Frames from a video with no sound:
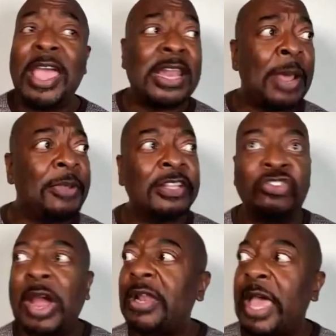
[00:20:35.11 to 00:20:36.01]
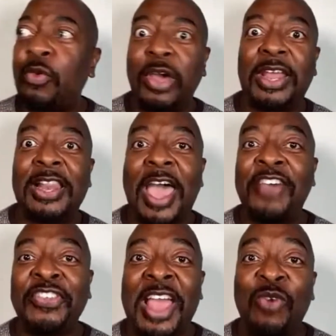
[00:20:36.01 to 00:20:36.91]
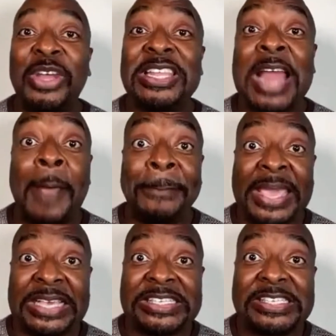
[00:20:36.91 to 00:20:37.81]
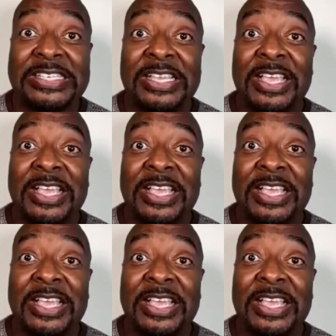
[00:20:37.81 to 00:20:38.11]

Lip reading: and I'm looking around like, what are they laughing at? What did I miss?